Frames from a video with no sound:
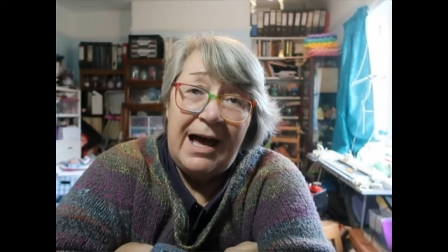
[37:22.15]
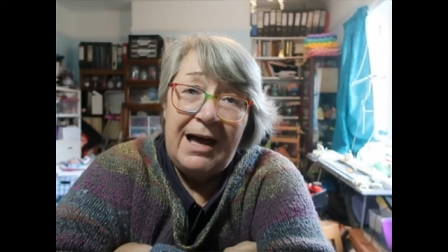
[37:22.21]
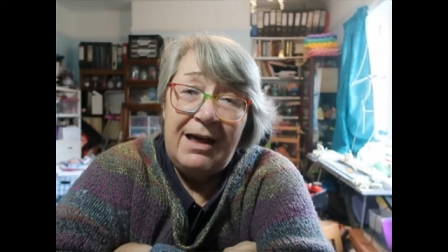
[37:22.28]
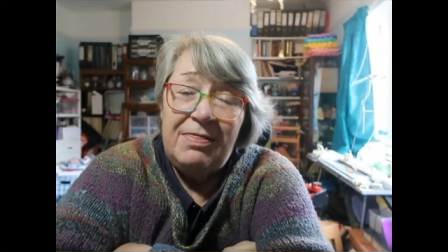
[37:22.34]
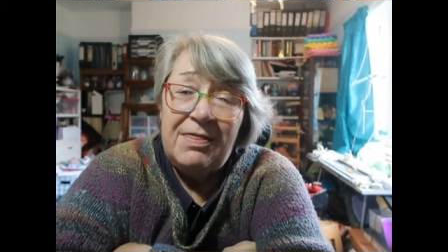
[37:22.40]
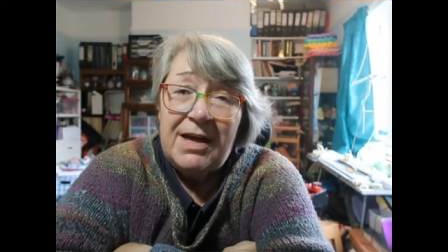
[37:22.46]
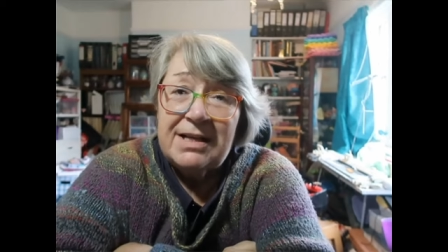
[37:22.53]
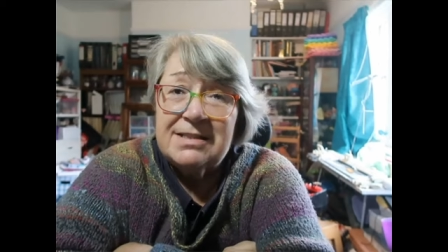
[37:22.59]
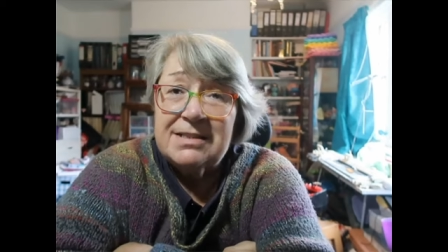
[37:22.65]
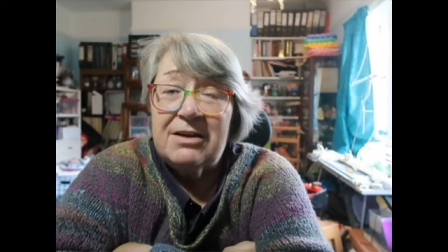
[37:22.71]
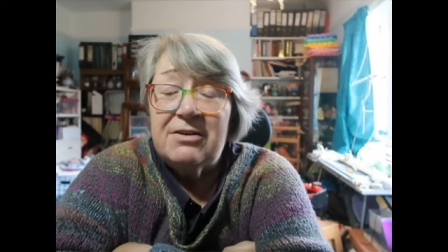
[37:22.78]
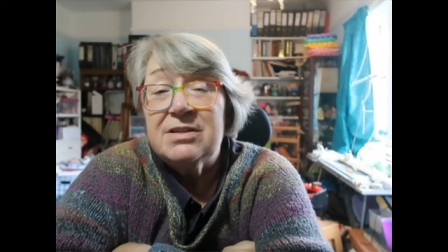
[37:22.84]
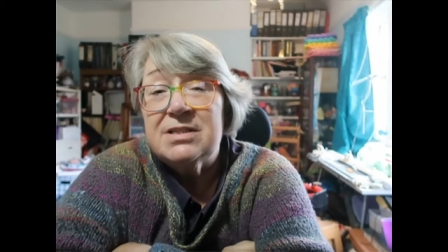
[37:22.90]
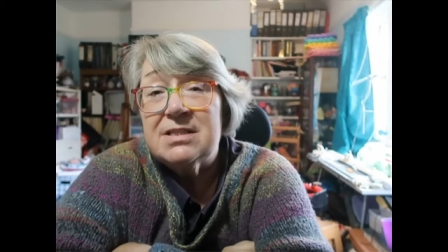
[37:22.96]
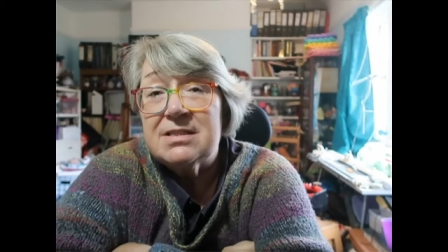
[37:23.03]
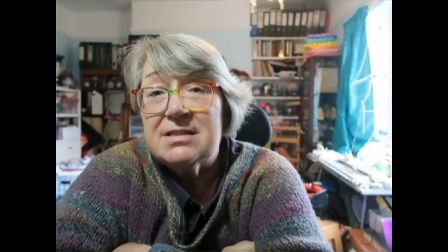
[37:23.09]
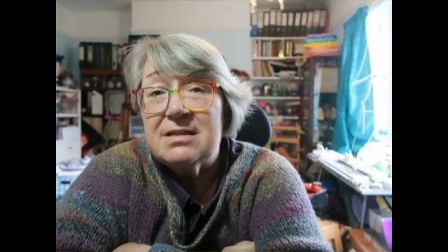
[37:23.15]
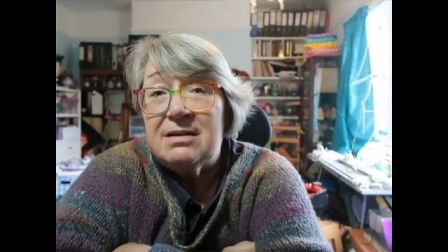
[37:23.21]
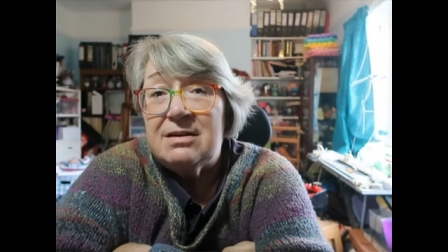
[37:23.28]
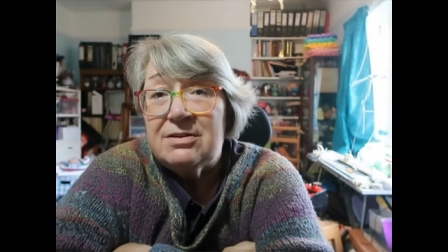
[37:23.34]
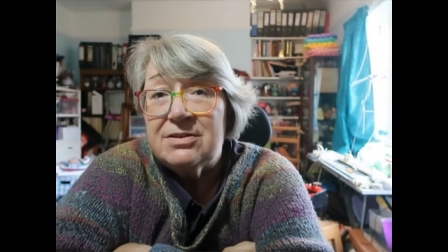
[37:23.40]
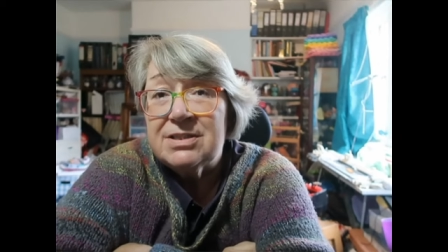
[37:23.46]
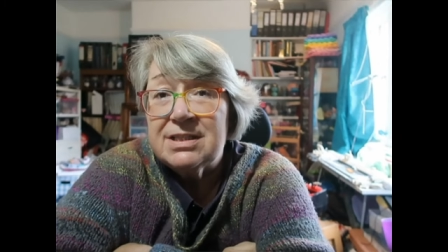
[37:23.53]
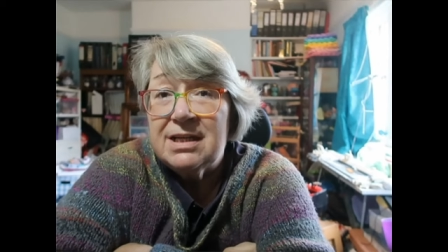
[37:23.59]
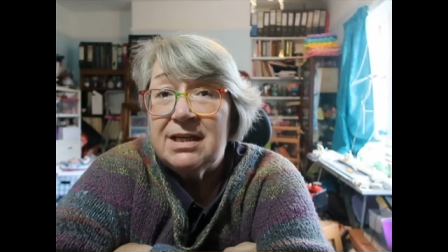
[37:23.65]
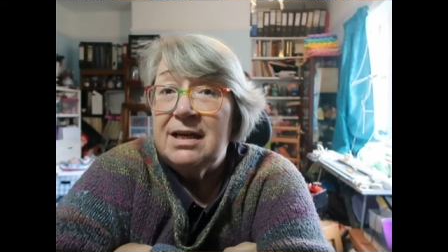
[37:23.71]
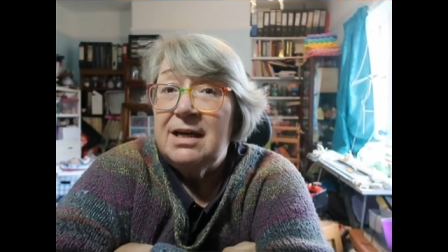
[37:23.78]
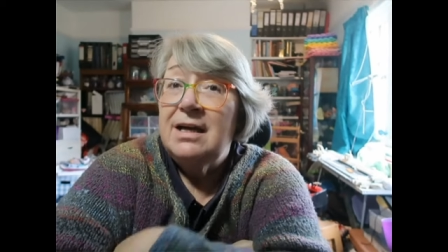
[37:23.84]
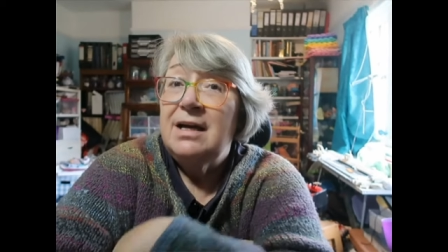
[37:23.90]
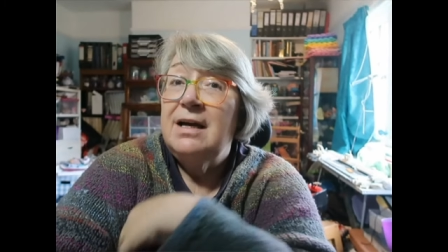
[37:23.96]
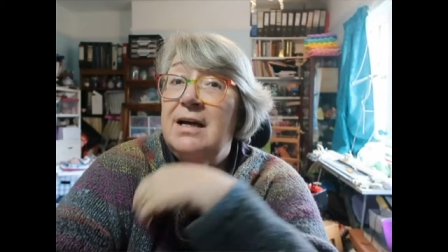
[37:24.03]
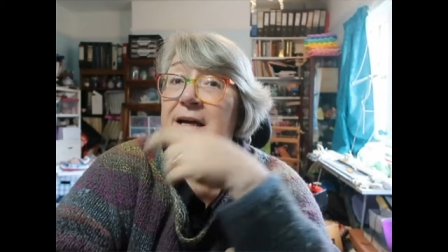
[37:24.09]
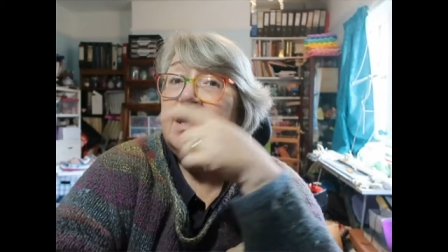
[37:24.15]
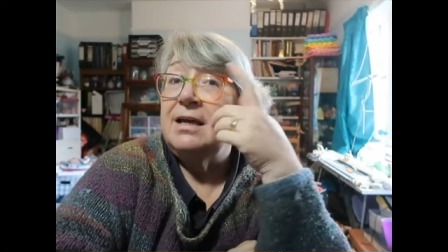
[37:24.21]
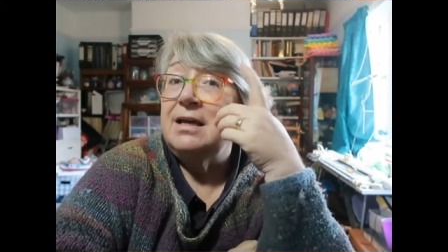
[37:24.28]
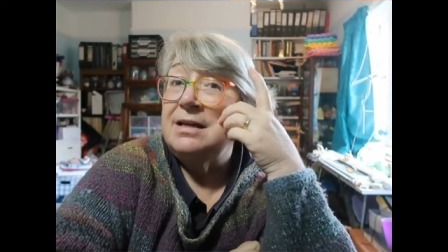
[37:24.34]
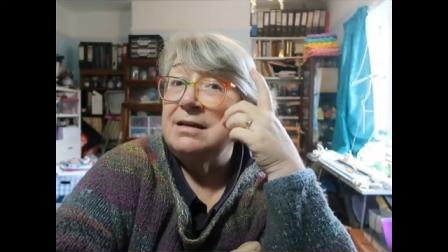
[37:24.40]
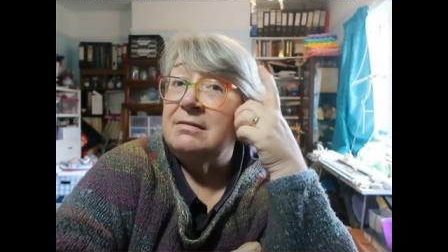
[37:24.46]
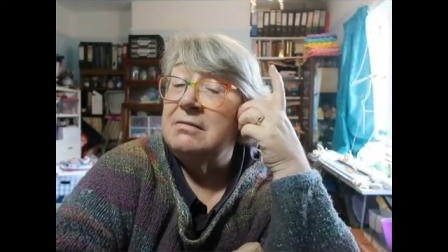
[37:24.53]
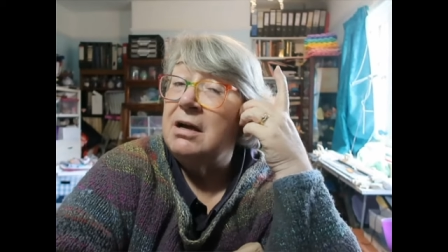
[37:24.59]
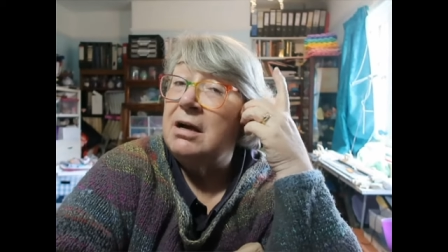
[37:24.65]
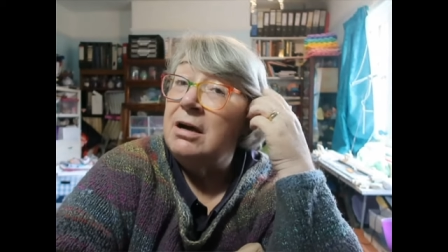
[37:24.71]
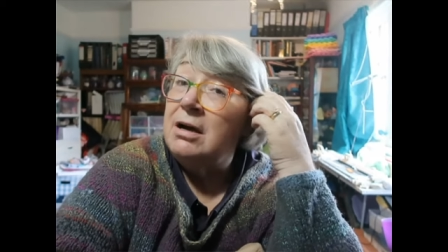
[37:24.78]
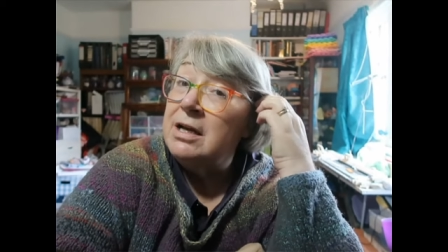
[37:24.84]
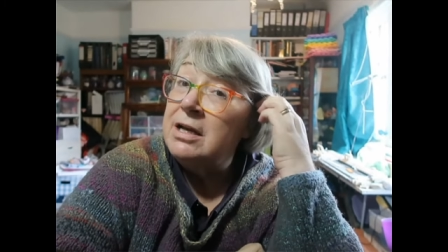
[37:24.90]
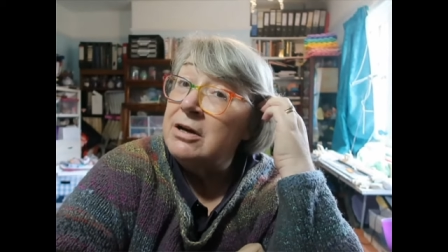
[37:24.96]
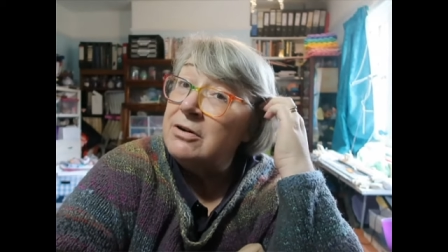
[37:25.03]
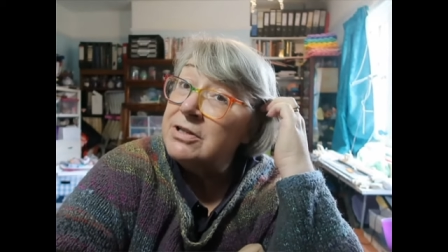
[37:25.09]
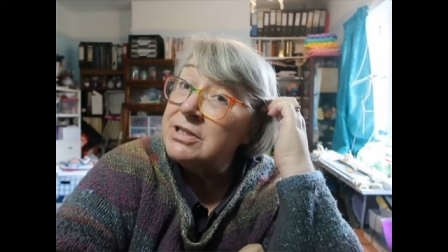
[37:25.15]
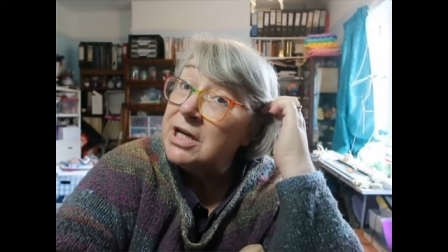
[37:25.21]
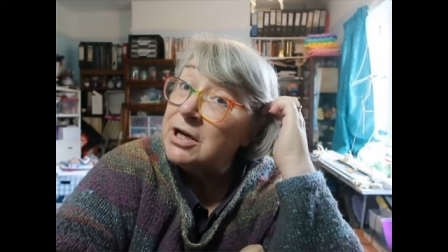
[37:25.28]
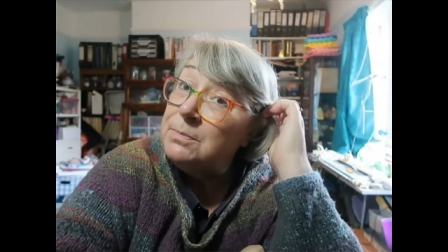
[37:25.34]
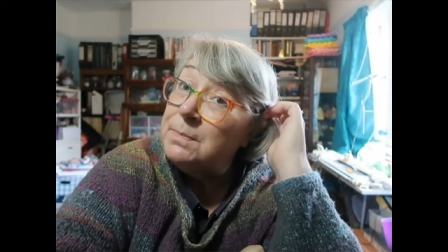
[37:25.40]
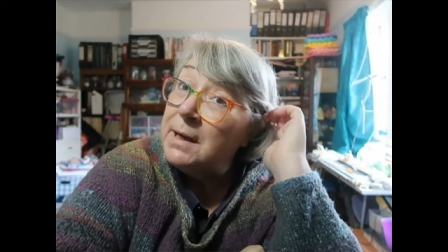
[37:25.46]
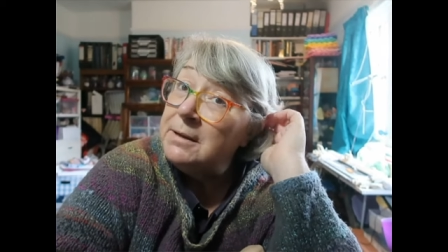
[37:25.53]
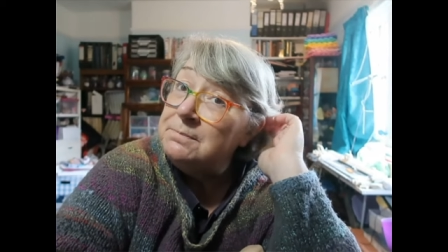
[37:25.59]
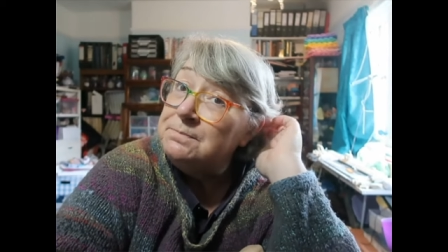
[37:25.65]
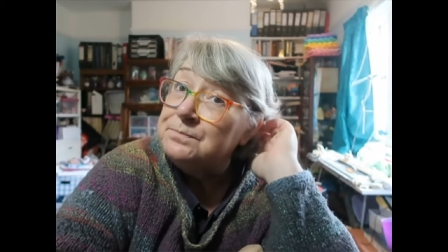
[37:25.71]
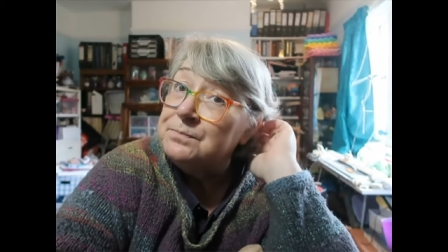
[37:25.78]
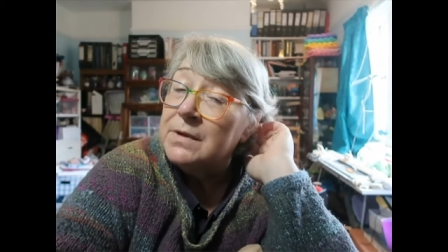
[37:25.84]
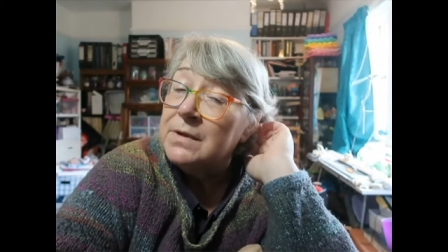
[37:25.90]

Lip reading: And that's going to start in early October.